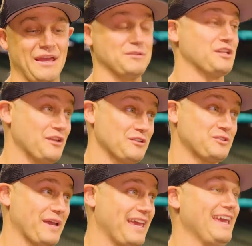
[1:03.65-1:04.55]
it was a little
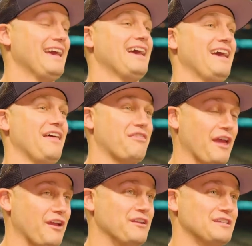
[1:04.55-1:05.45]
tricky.
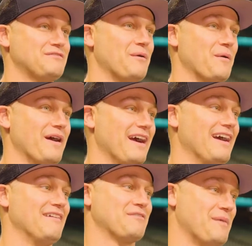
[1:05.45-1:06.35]
Thank goodness for
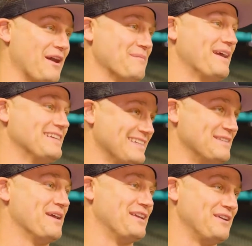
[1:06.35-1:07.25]
uh, for modern medicine to make